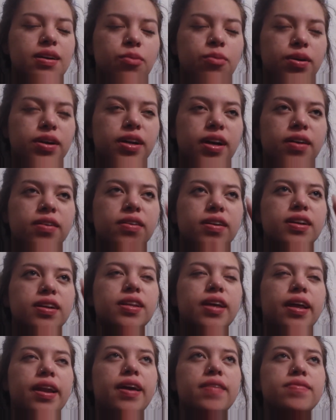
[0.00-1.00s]

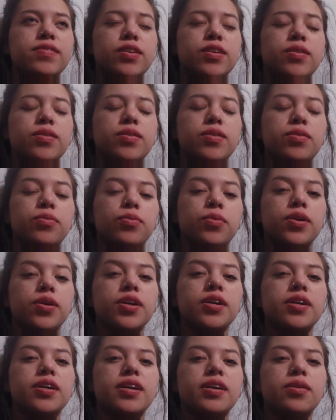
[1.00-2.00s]
and then I have to go to
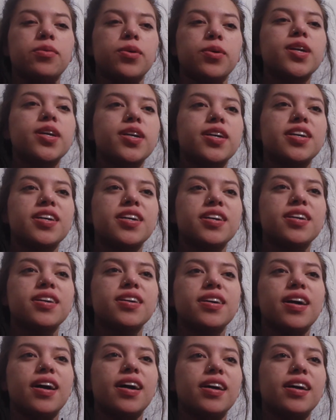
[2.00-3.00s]
work
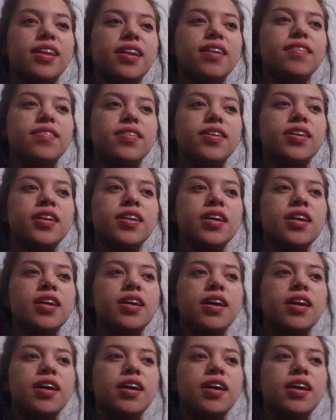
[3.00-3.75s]
at 11.